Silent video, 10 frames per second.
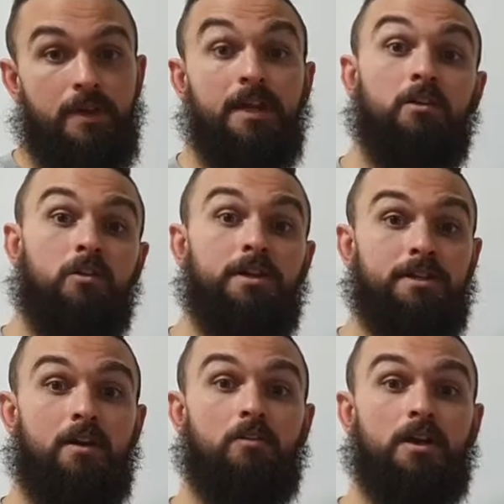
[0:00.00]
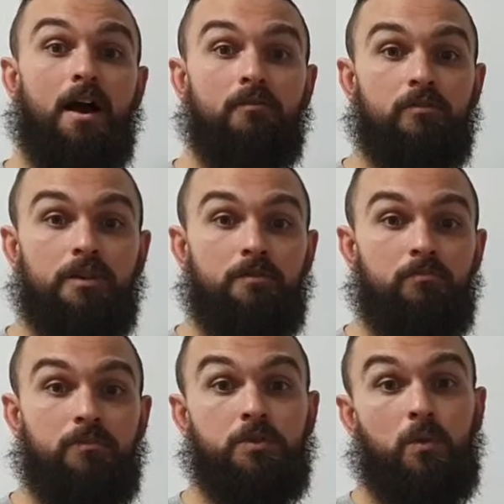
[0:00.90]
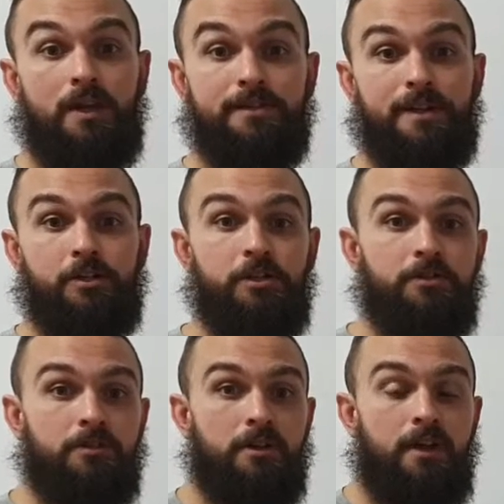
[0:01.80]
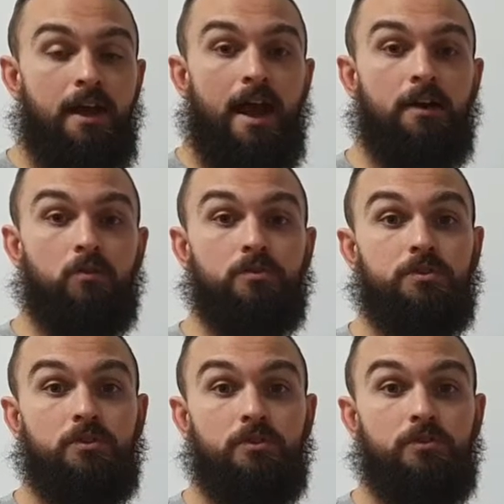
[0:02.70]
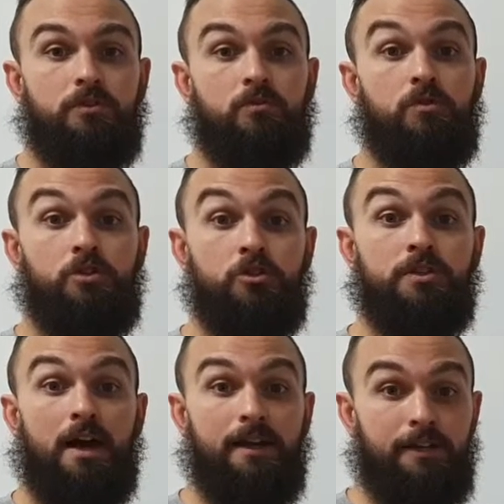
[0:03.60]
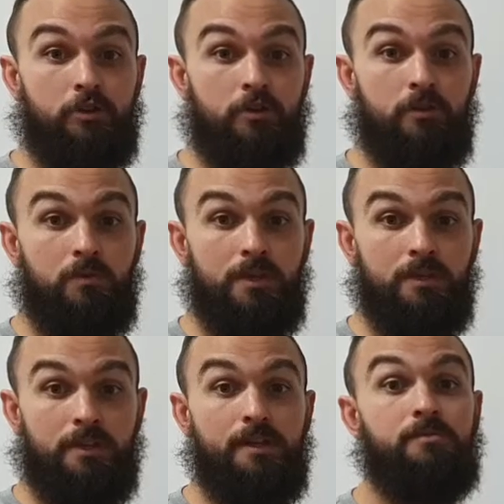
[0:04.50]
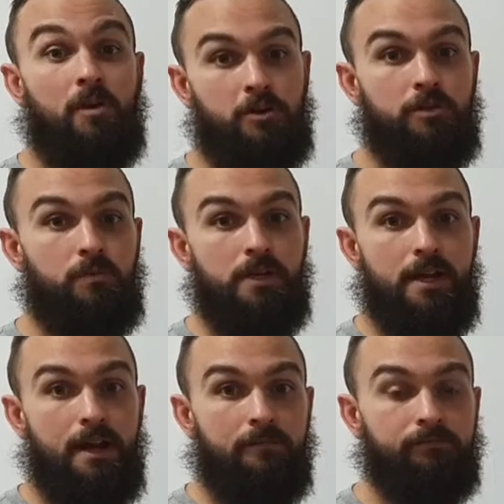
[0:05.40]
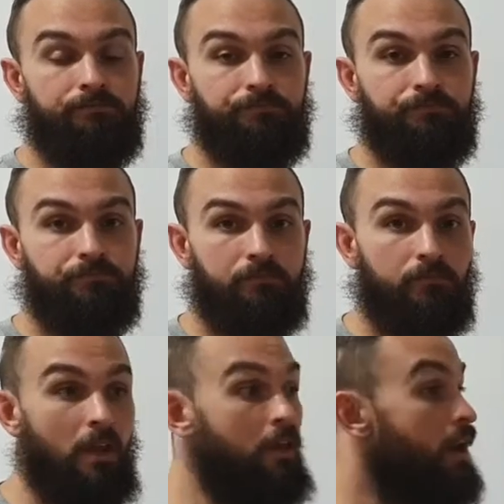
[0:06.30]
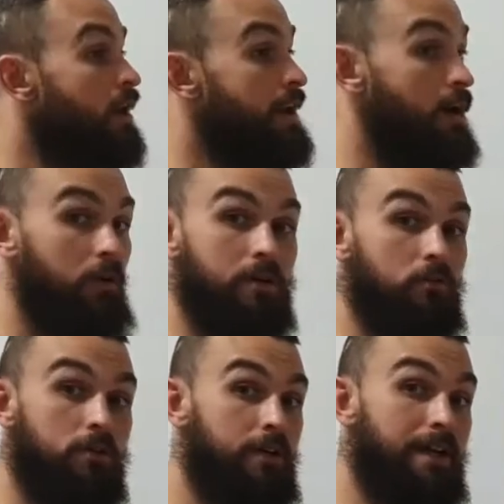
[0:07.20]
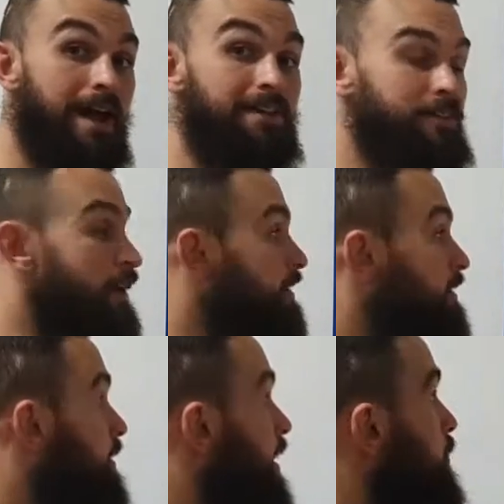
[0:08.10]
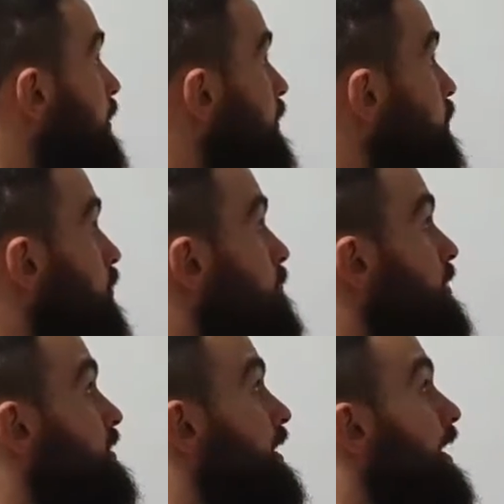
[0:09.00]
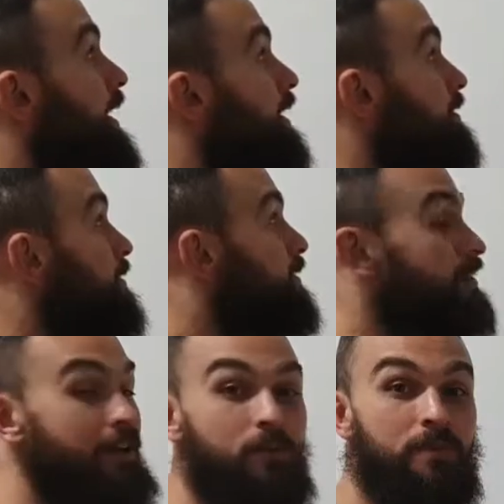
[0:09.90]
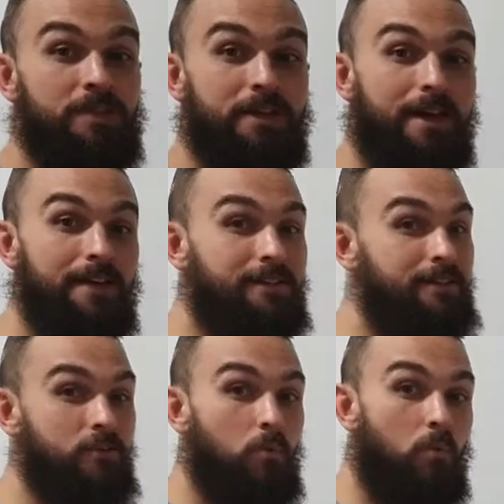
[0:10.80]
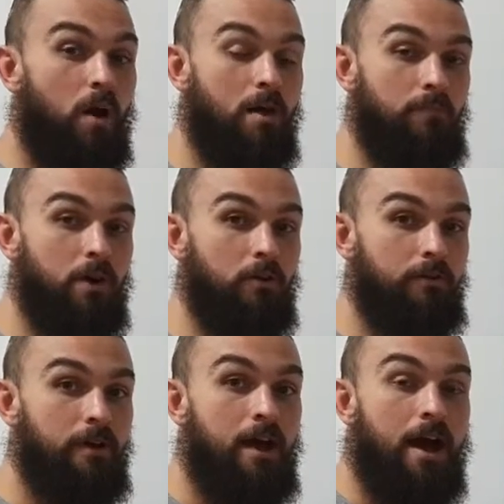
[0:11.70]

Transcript: increase our recovery between sessions, and also to reduce our injury risk as much as we can. Now we're going to look at a case study today. We're going to look at Mr. X. Mr. X is a white belt.